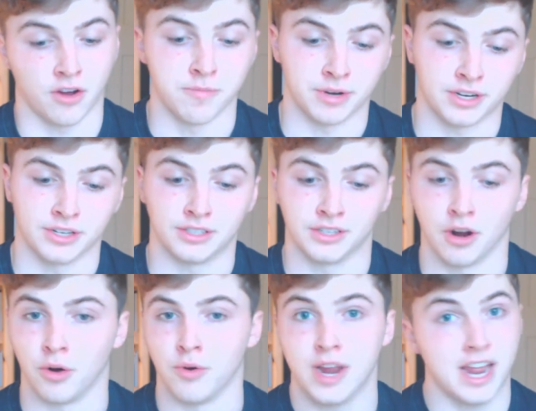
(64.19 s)
zone because you
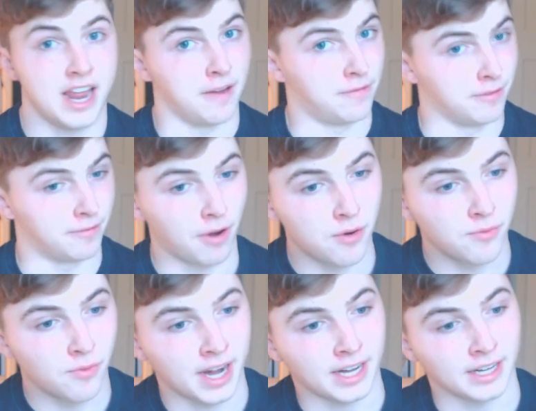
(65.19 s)
know if the
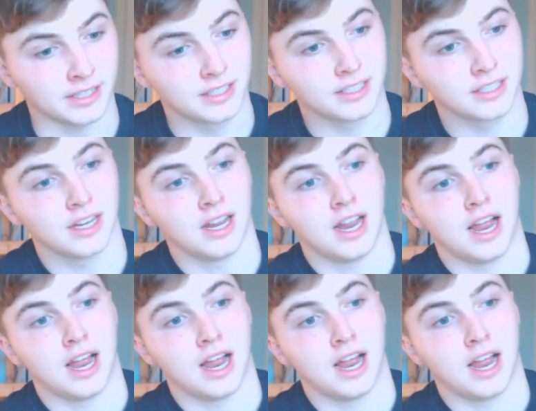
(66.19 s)
phone rings